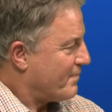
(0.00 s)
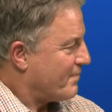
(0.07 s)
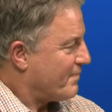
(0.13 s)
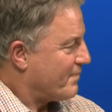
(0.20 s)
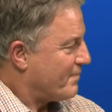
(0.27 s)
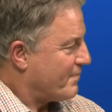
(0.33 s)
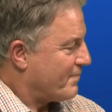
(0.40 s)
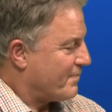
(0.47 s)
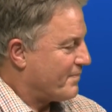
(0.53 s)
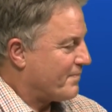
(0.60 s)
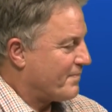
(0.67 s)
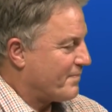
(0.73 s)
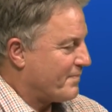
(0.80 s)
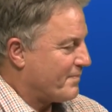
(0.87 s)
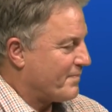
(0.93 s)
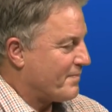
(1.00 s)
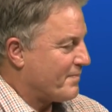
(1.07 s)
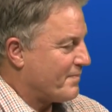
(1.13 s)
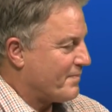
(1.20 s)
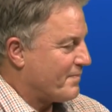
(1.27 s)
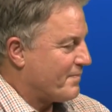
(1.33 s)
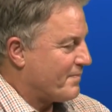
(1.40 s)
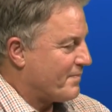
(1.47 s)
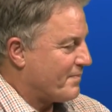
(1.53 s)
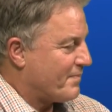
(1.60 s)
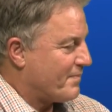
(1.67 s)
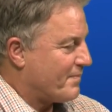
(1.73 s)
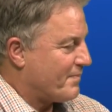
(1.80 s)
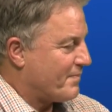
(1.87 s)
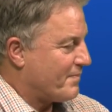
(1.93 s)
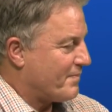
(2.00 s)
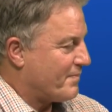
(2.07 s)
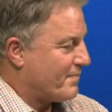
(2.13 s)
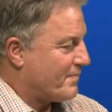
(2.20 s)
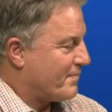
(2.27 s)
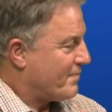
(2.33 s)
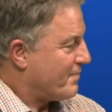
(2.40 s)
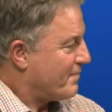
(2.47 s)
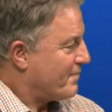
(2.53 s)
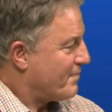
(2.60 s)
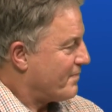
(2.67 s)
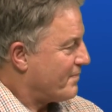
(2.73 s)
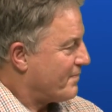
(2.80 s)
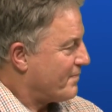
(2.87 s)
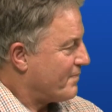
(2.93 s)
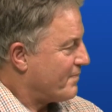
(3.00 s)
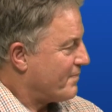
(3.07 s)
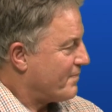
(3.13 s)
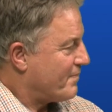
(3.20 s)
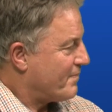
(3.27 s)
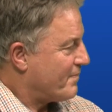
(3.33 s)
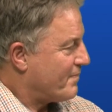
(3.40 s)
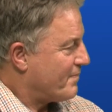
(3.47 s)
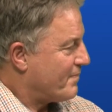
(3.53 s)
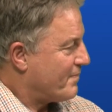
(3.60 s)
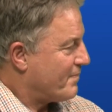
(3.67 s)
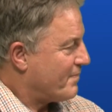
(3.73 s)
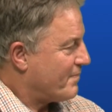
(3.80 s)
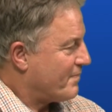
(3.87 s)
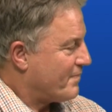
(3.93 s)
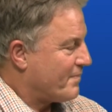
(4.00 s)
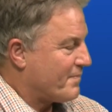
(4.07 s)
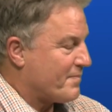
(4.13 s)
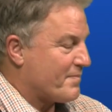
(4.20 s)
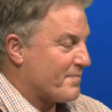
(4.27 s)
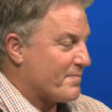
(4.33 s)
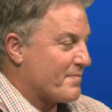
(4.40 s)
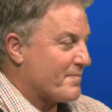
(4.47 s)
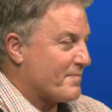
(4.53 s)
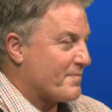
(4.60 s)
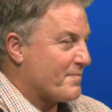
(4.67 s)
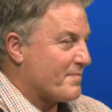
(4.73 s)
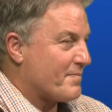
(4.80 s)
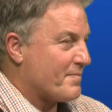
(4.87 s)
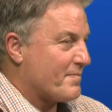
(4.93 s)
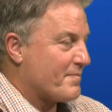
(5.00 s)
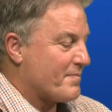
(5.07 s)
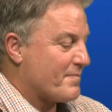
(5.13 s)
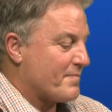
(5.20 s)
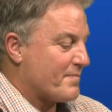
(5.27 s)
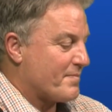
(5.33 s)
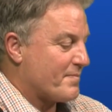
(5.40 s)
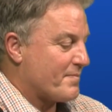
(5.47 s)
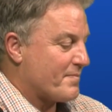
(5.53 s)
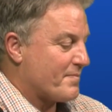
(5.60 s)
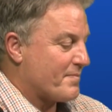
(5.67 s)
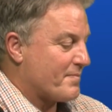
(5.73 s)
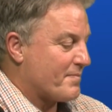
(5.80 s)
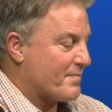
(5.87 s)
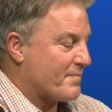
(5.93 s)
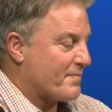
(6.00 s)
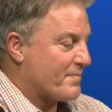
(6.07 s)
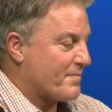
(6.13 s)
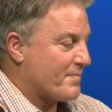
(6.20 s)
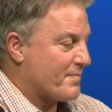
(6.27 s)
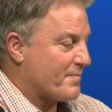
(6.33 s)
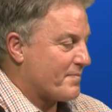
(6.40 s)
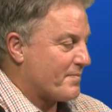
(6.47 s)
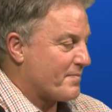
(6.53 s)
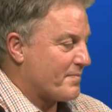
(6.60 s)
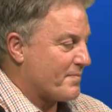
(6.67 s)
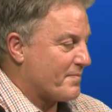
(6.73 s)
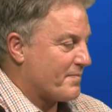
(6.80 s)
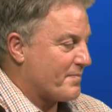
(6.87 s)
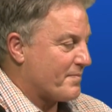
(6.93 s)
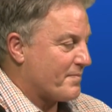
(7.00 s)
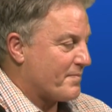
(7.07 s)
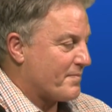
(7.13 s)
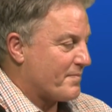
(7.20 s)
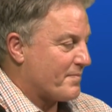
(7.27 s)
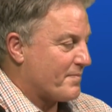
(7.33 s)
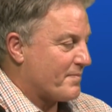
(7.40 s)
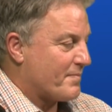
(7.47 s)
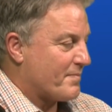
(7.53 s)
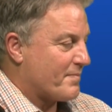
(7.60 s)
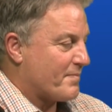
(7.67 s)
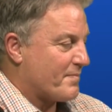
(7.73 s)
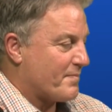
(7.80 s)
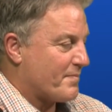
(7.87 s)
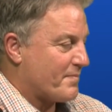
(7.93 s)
(silent)